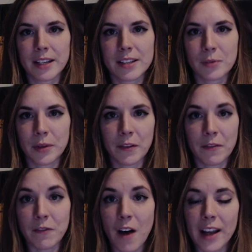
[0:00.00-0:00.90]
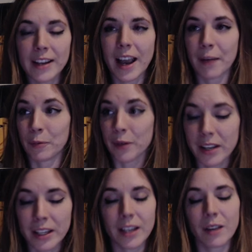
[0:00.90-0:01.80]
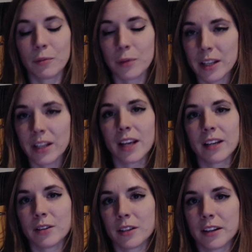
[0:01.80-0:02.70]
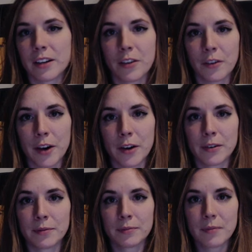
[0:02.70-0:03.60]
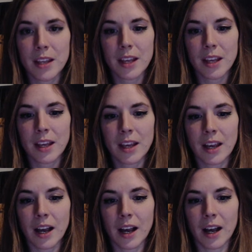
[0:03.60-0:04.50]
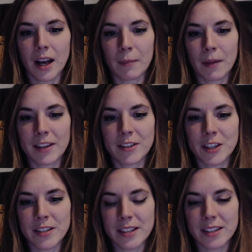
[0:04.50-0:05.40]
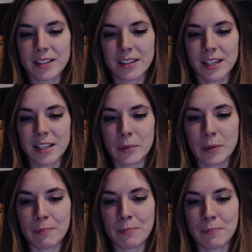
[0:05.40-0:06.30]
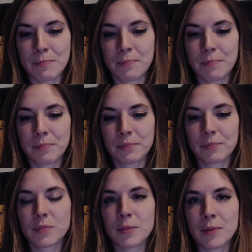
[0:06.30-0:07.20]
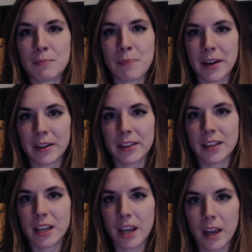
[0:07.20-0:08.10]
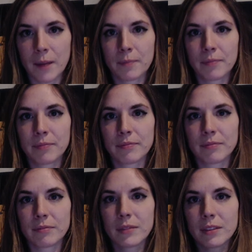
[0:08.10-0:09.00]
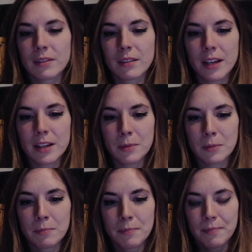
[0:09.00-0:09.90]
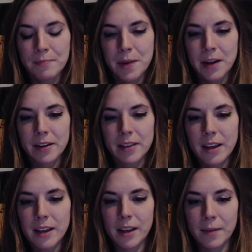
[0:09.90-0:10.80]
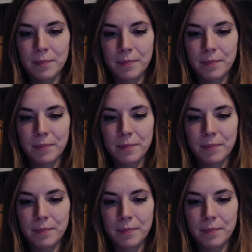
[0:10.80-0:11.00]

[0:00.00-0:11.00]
it's really fun. I really, really like Nuclear Throne. I just need to be better at the game. I need to be better at that game.